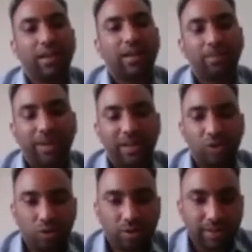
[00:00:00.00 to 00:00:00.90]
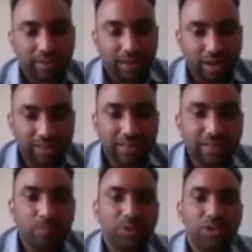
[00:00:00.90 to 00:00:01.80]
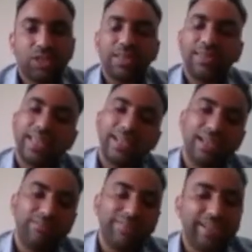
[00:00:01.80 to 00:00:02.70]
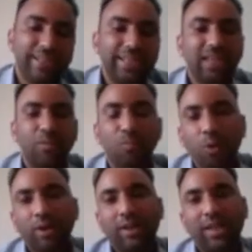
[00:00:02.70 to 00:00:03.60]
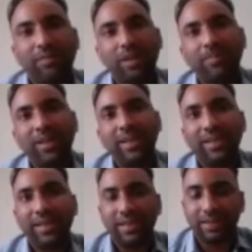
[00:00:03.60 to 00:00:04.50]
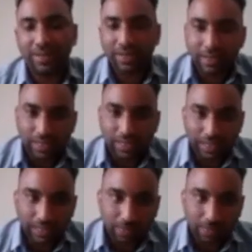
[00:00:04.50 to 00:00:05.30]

paddy straw in the horizontal position, then it will take more time. It may take uh,